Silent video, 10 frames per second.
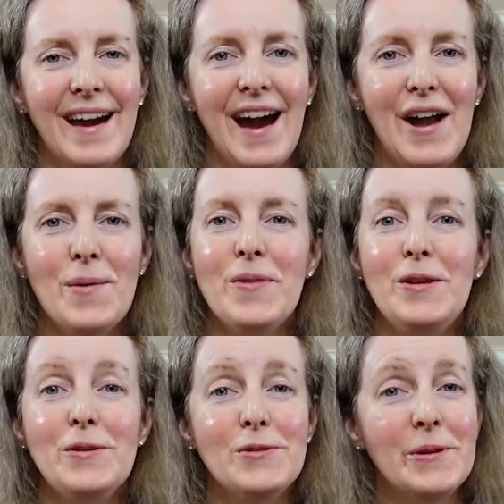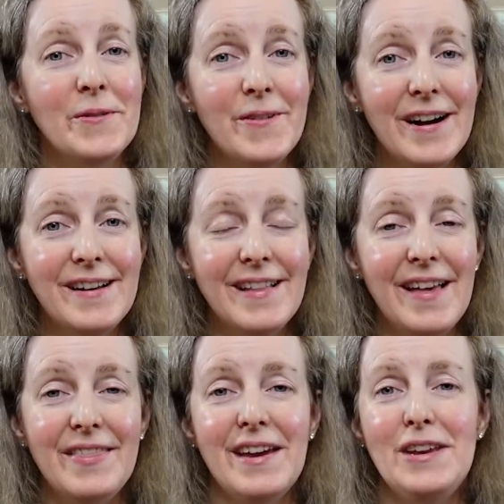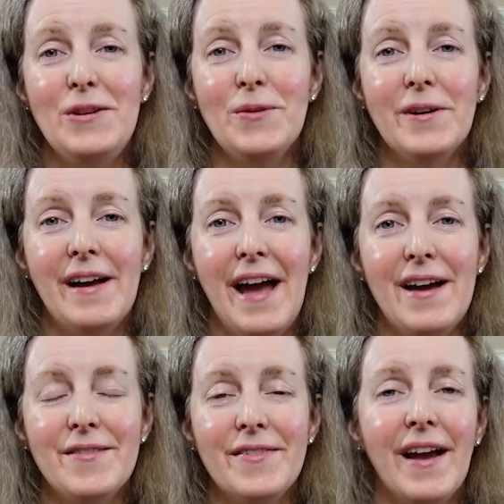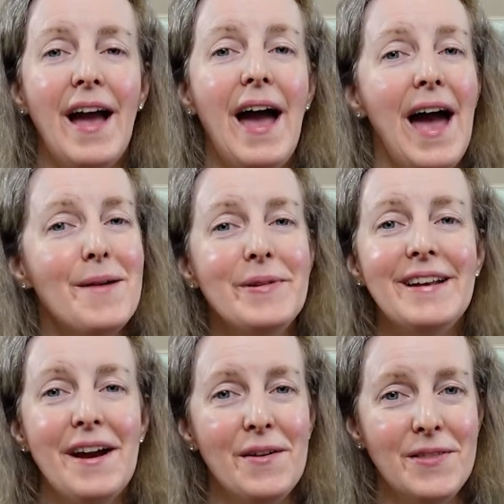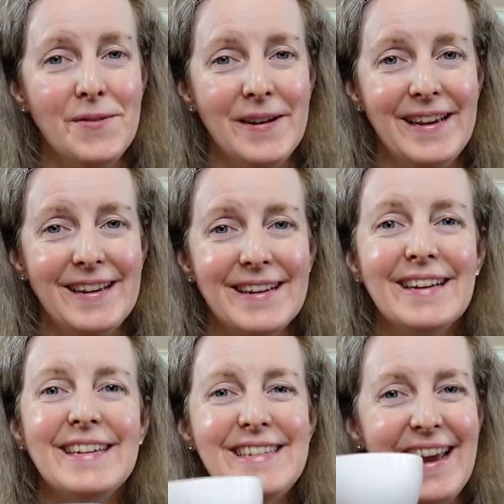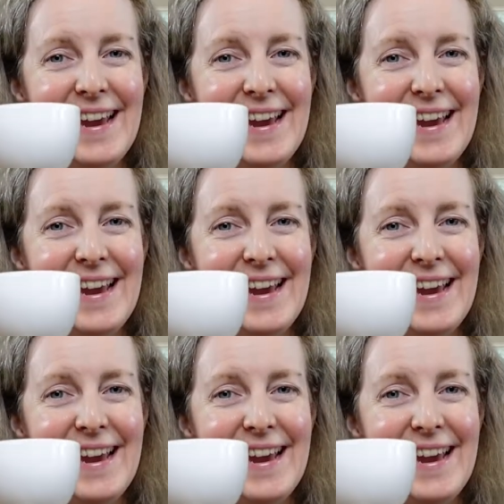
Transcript: I hope that you're doing well and that you will have a happy and healthy week. Take